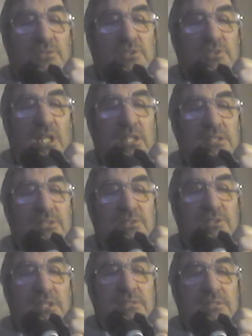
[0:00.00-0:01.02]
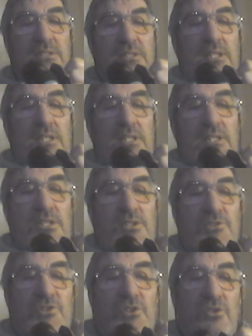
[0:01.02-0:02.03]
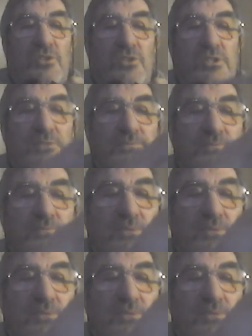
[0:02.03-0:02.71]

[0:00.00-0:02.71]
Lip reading: targeting has gone off